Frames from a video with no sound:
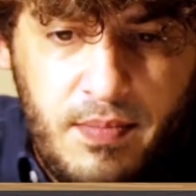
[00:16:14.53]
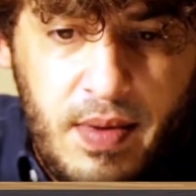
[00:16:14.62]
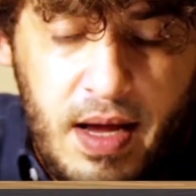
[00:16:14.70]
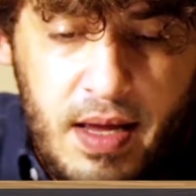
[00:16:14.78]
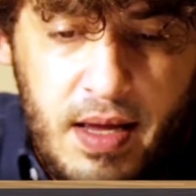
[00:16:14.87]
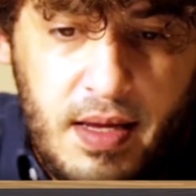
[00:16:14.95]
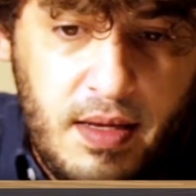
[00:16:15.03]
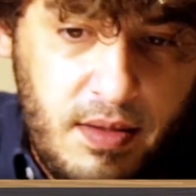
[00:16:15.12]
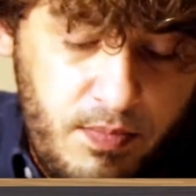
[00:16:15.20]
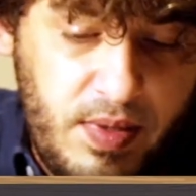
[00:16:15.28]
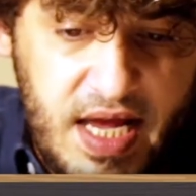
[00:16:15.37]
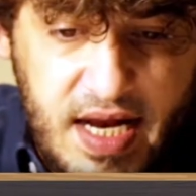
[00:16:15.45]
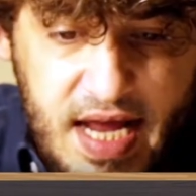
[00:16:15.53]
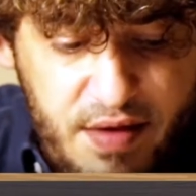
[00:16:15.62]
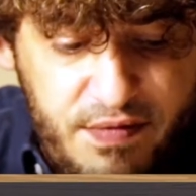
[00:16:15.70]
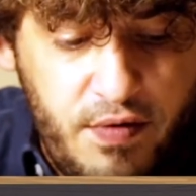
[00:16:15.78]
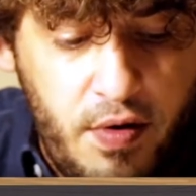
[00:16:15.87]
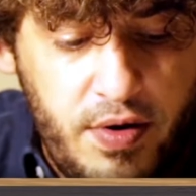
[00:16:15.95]
by playing
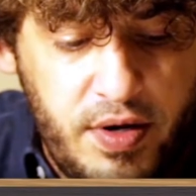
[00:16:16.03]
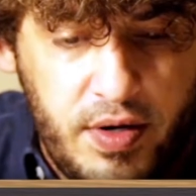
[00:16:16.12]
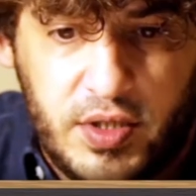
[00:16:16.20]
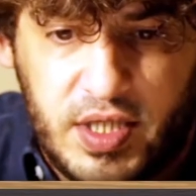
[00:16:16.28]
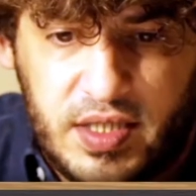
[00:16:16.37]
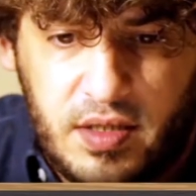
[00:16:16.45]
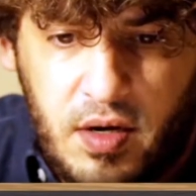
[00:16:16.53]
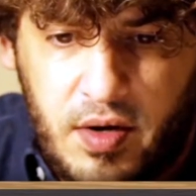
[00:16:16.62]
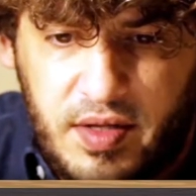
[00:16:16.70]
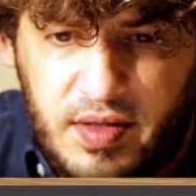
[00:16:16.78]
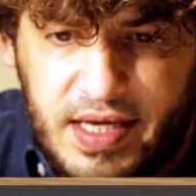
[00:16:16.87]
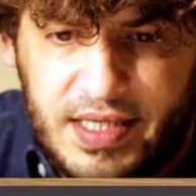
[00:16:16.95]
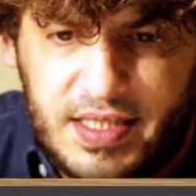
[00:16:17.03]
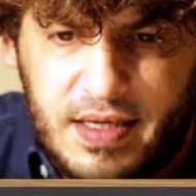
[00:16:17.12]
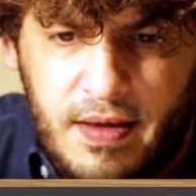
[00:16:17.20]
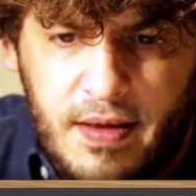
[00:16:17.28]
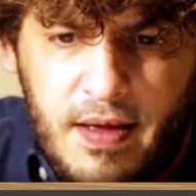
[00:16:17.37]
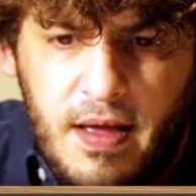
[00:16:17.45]
a4, you know, just cutting this.